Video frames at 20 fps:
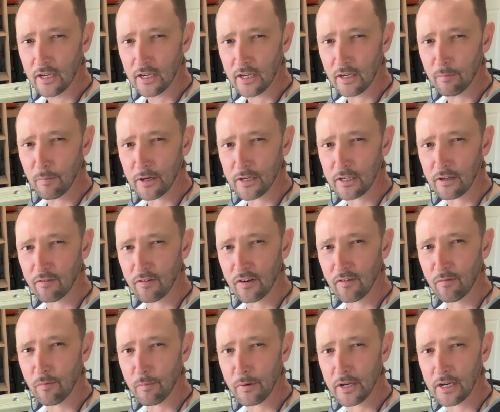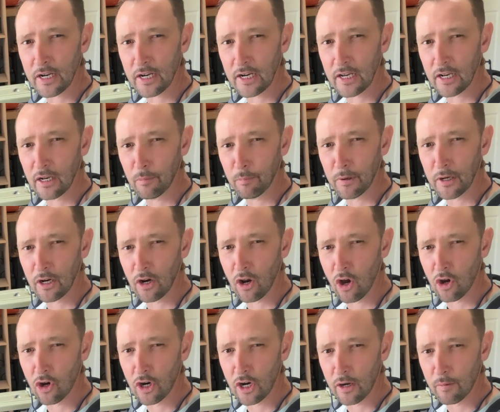He might have even been a little bit
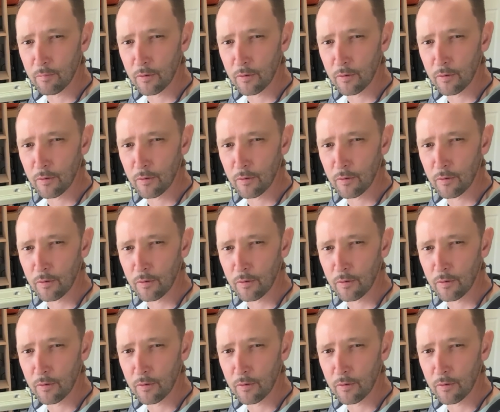longer.